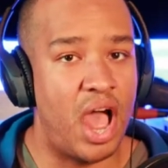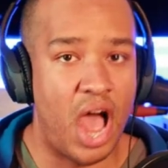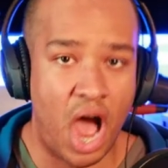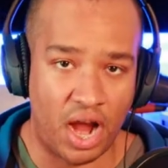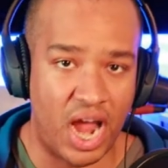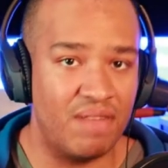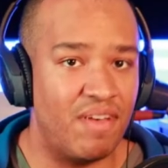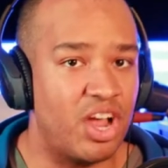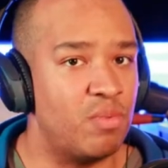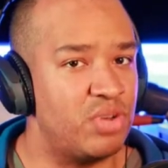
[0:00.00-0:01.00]
kind of like
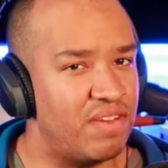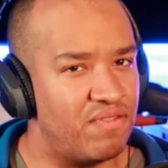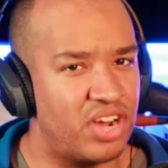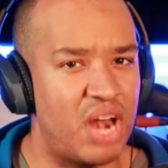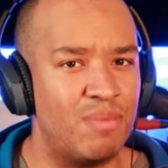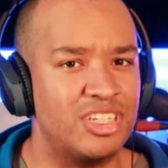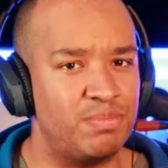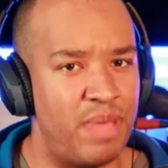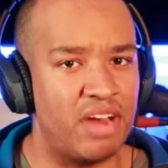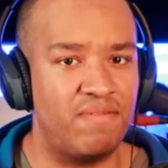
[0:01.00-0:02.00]
a different kind of
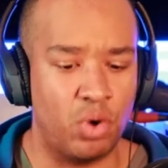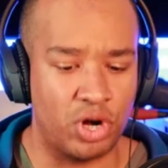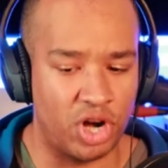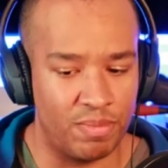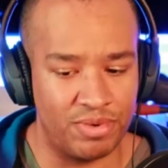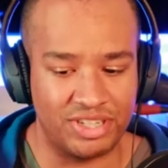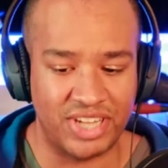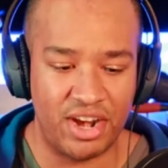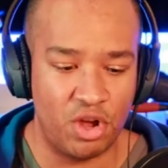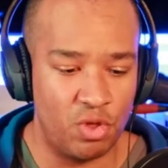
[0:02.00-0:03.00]
respect for carpenters. I
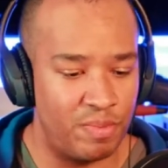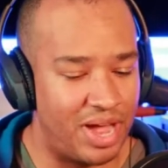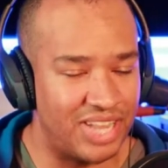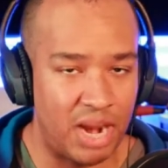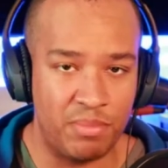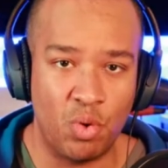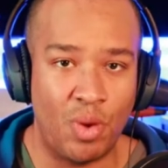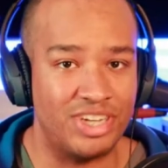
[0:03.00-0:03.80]
know a lot of people watch